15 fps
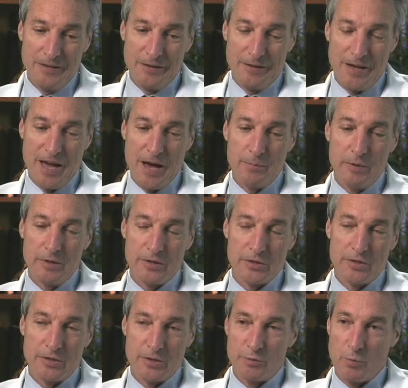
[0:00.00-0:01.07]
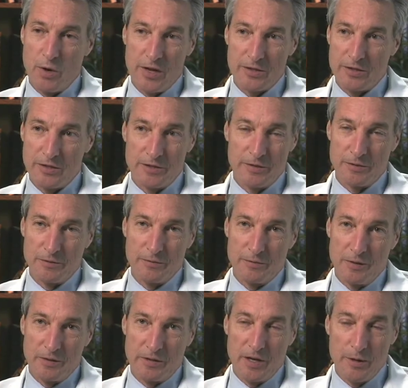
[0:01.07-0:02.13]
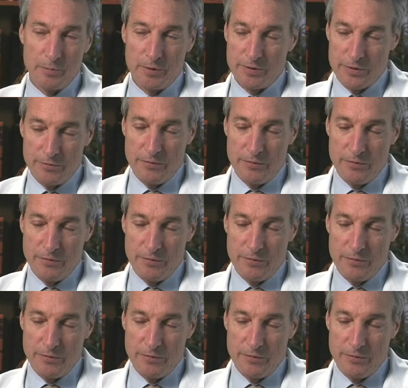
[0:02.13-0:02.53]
the happiness that's brought to couples,